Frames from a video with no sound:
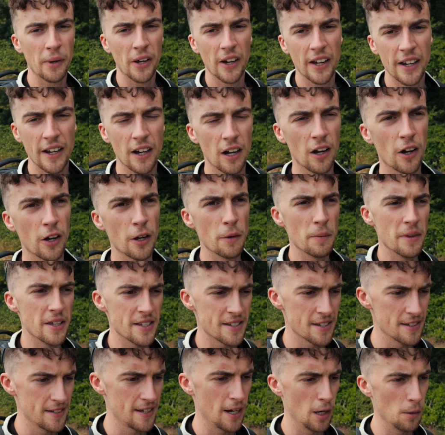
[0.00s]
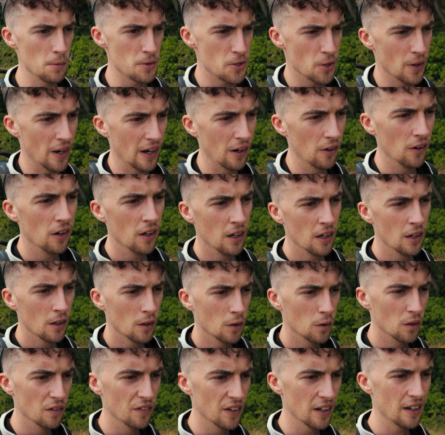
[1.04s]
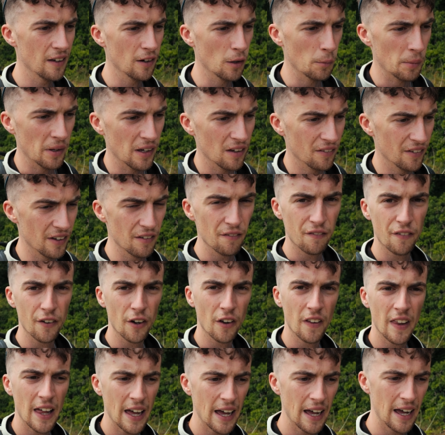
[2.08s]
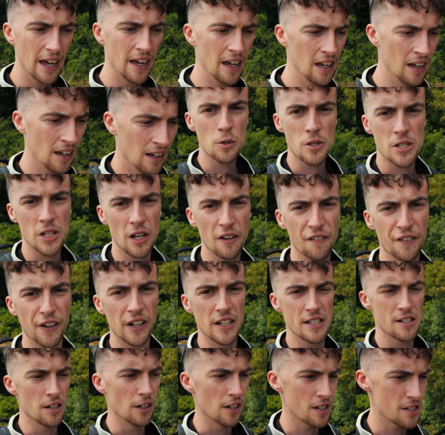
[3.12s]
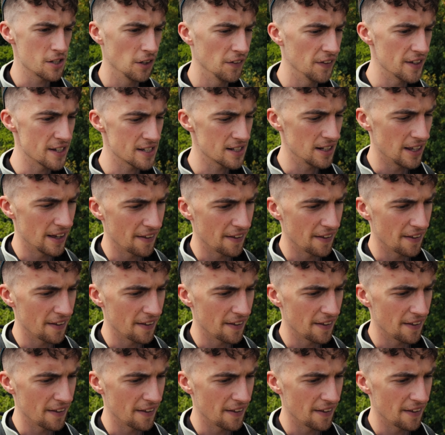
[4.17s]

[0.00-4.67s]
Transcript: buy, I hope this has helped you out with a little bit of info there. Also first looks on this